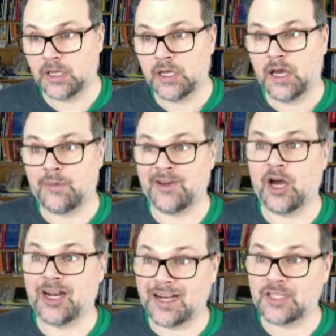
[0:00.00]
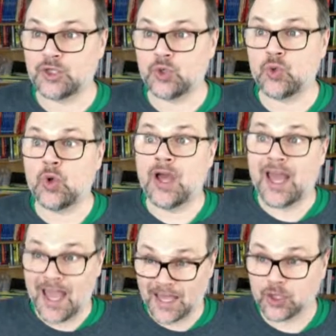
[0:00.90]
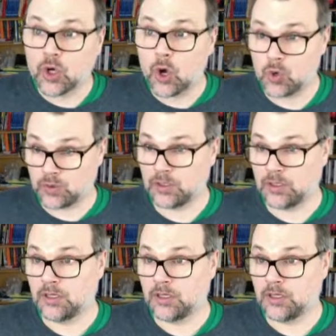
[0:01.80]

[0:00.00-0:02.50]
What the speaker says: I mean, unless you hand code